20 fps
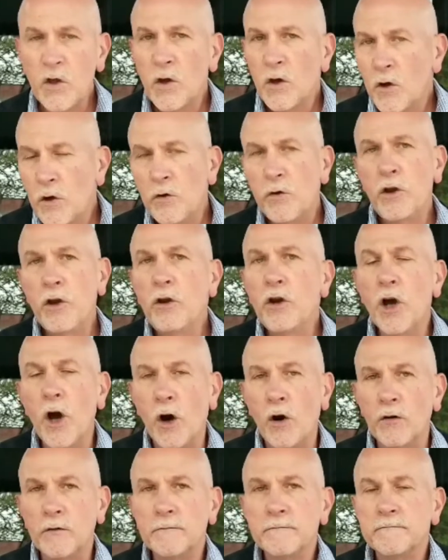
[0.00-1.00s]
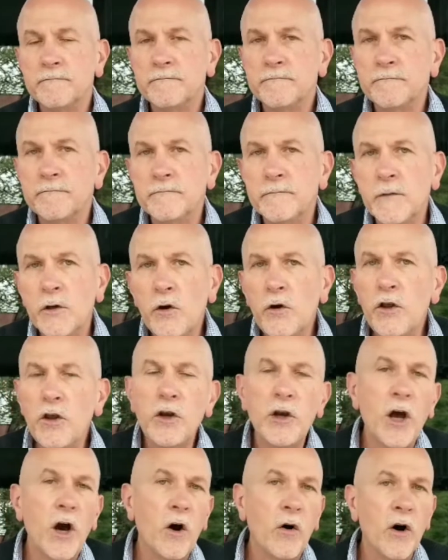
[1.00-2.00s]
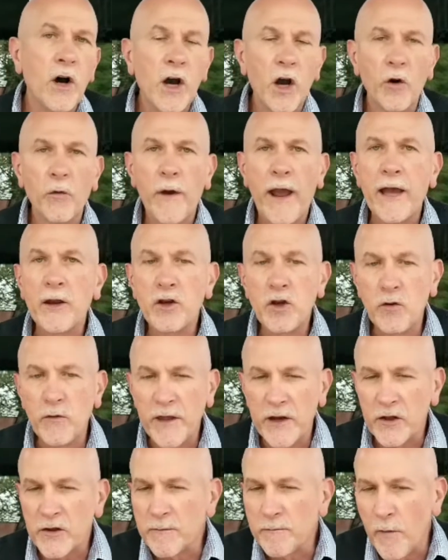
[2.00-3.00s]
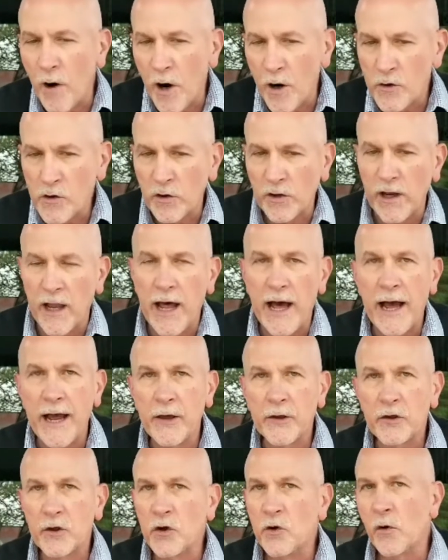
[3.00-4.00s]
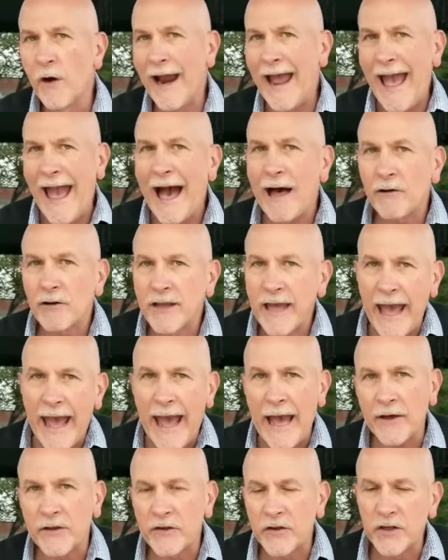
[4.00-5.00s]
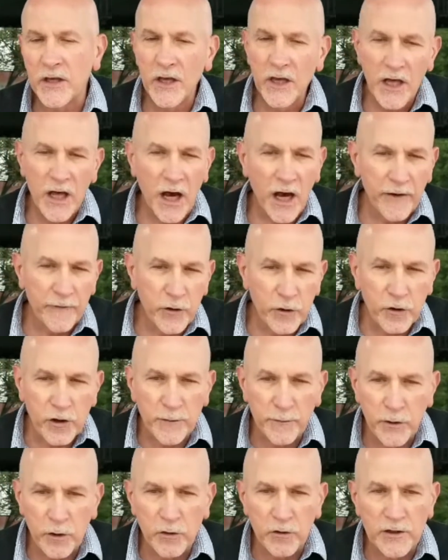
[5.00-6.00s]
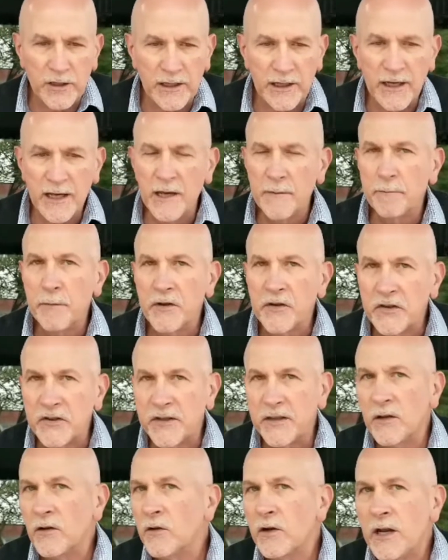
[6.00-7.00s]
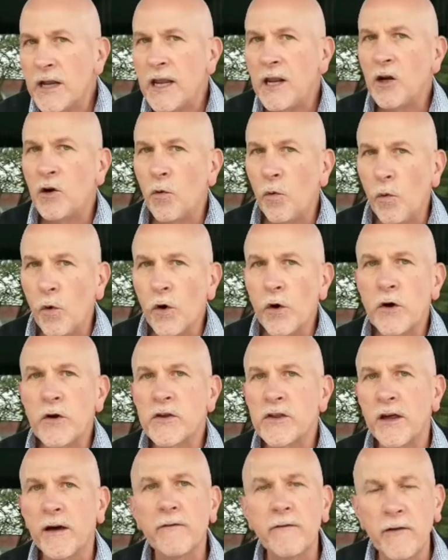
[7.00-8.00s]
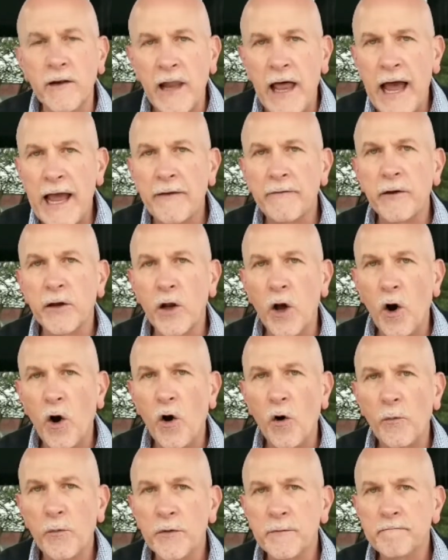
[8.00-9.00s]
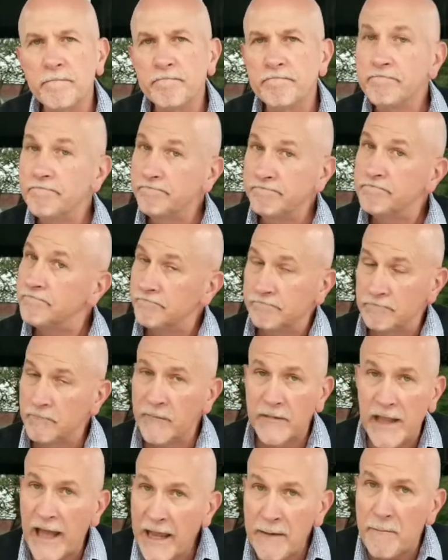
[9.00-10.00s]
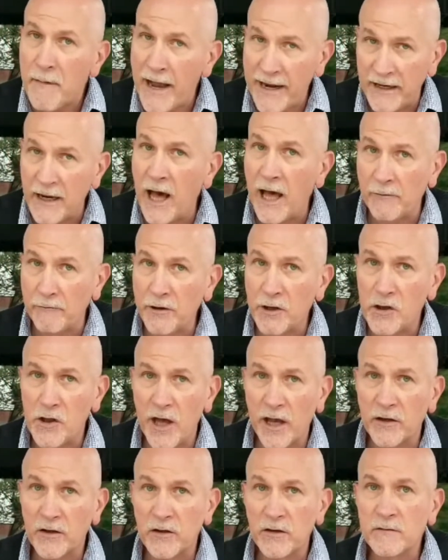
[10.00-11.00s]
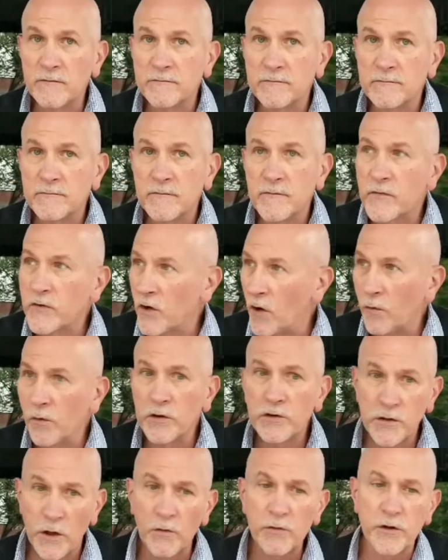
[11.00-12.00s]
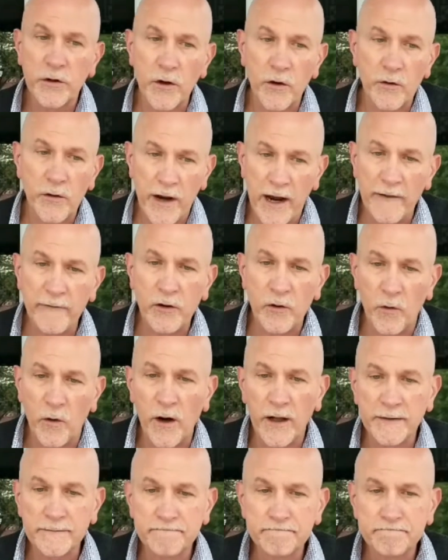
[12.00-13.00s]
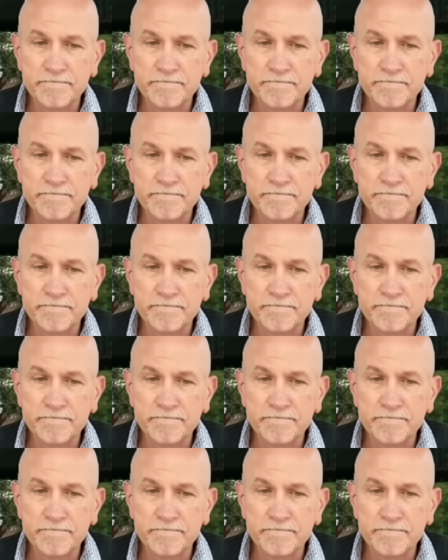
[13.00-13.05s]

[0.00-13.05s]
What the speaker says: Who do you know? Who do you know around you that is marginalized, who are outcast of your community, but still need words of life and hope? They might not reject you, so we're told to go to everyone.